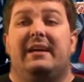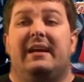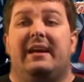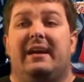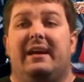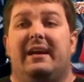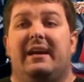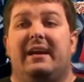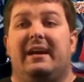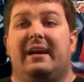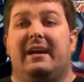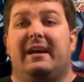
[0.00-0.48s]

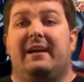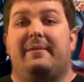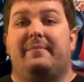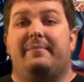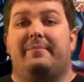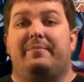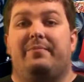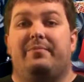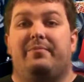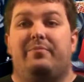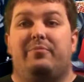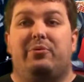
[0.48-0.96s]

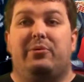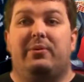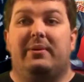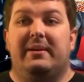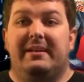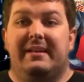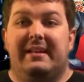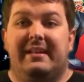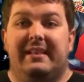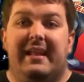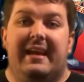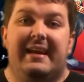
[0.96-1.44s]
um,
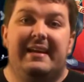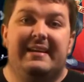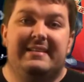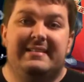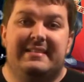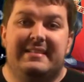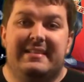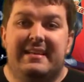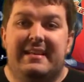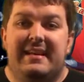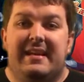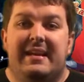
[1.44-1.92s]
pretty
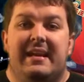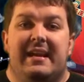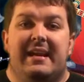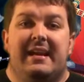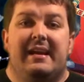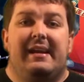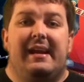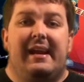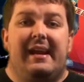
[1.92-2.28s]
lazy,